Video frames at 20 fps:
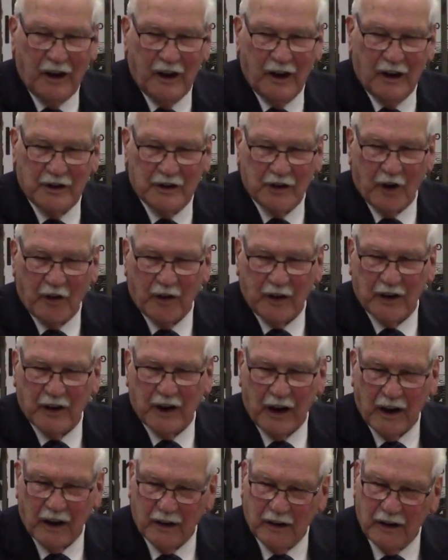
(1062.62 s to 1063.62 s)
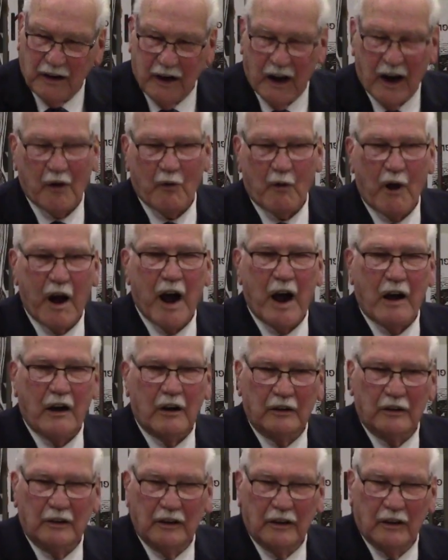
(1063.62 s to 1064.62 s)
so that they can get
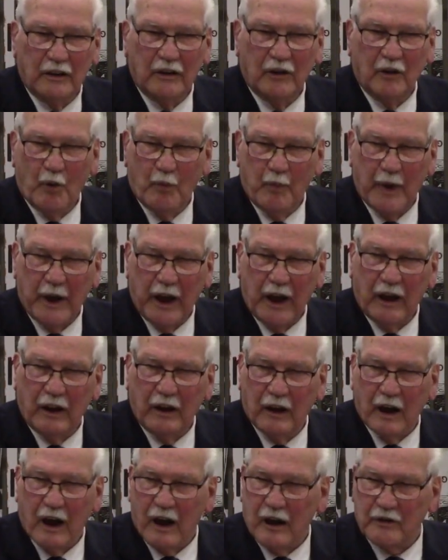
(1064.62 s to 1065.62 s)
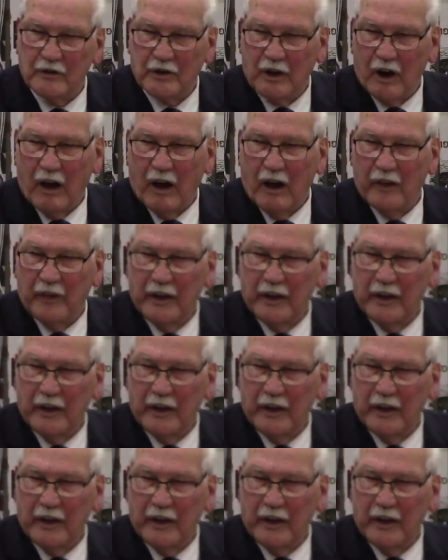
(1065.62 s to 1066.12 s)
around obeying God's law.